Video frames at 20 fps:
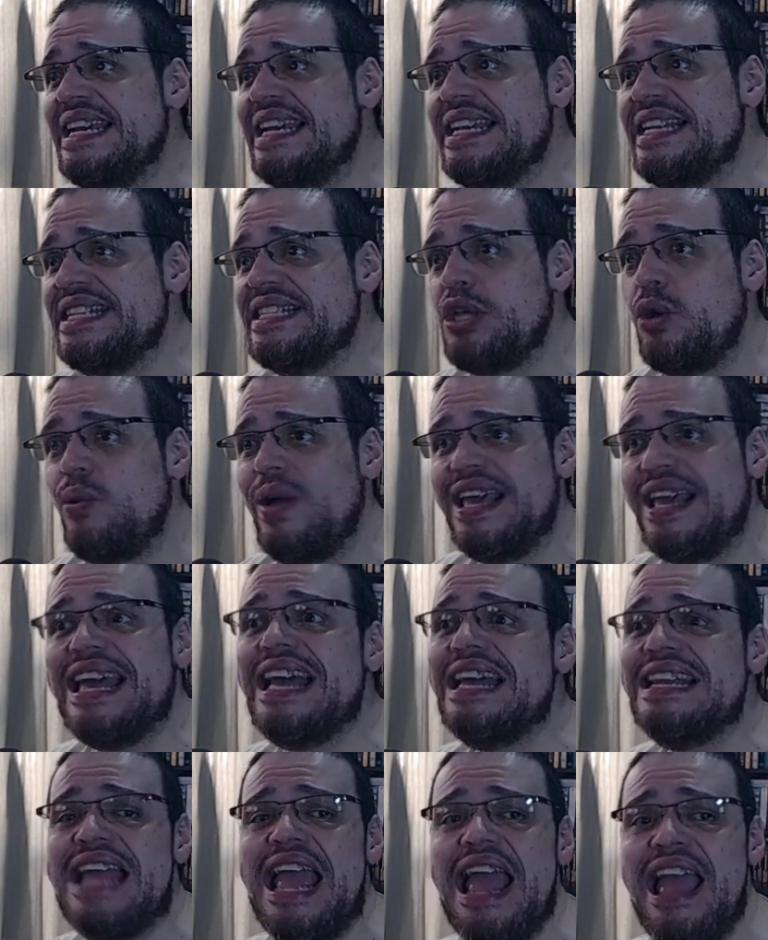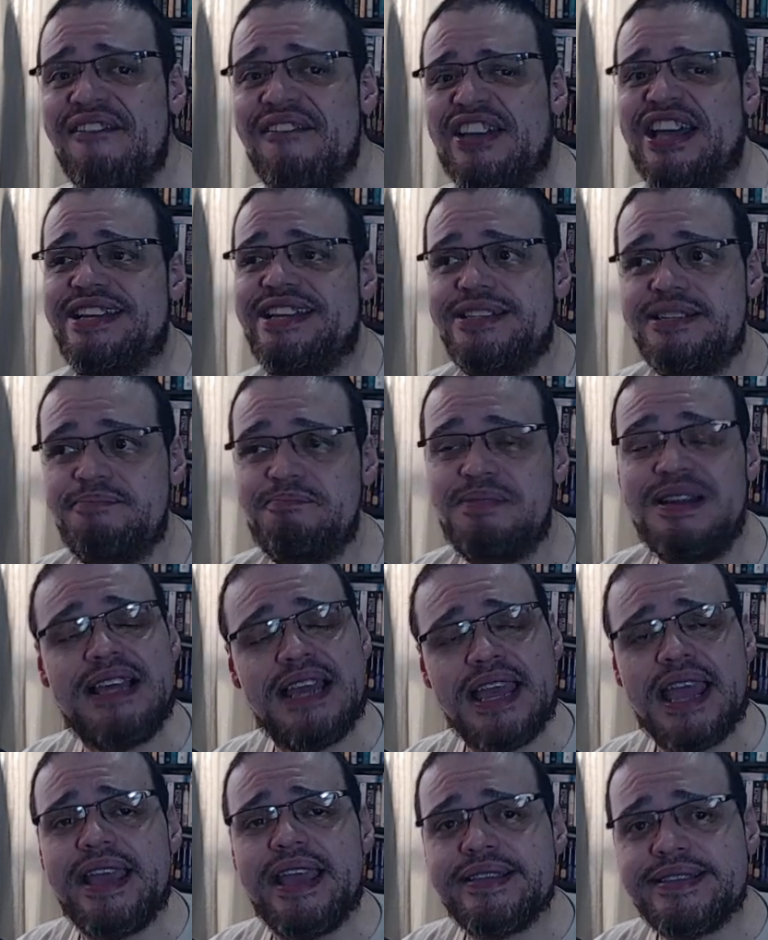so I can have it,
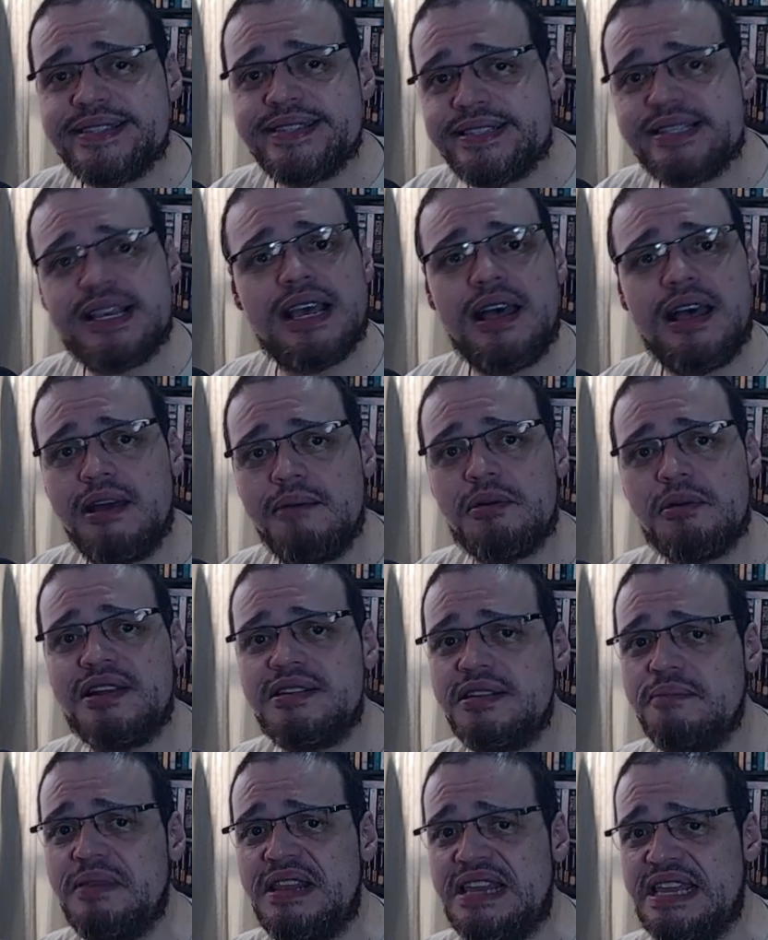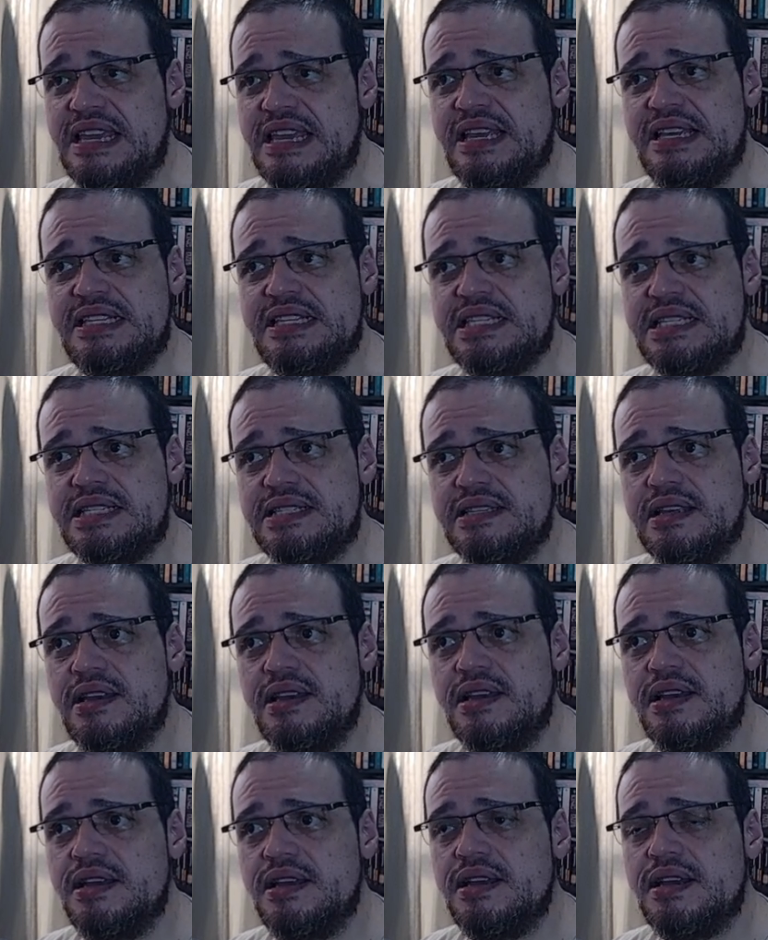please? Uh, pretty please.
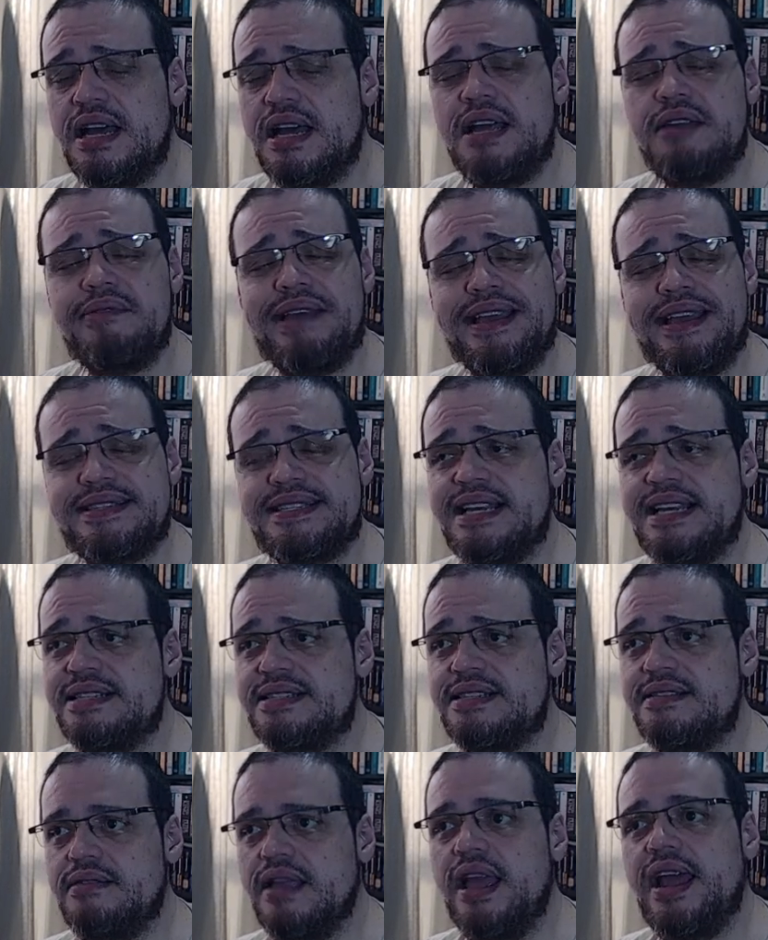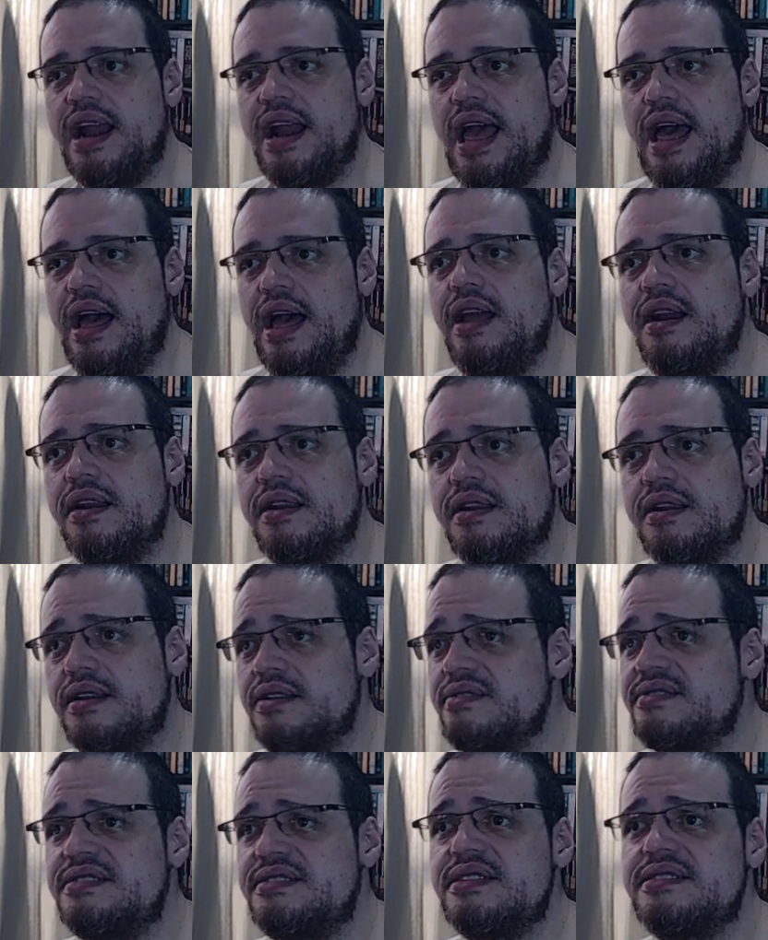Anyway, it says there
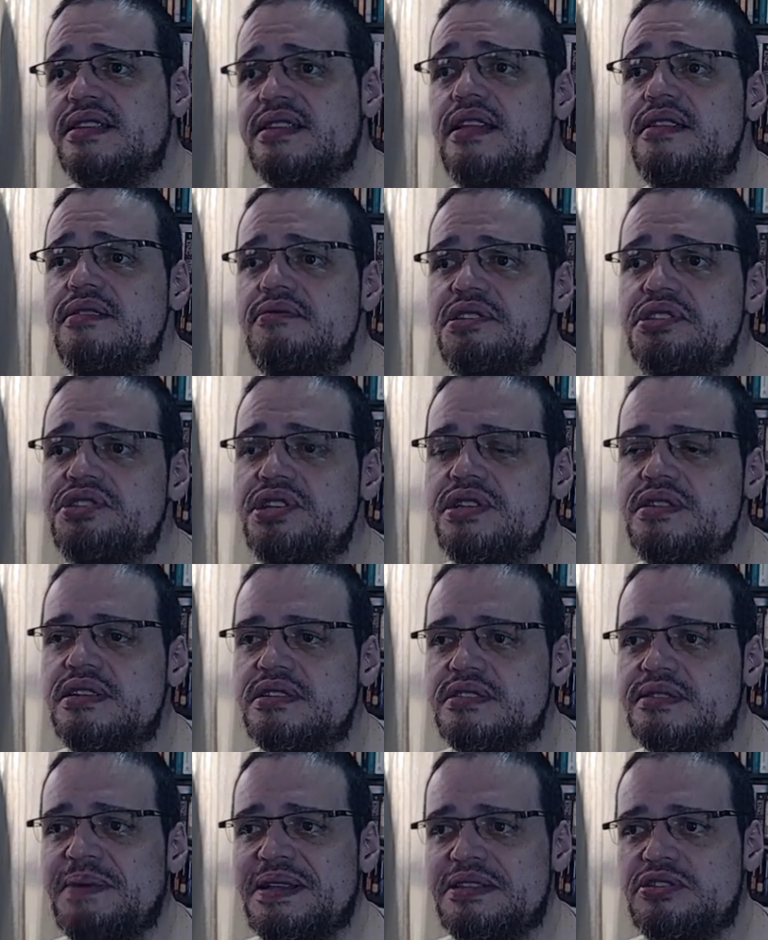are six hundred genders but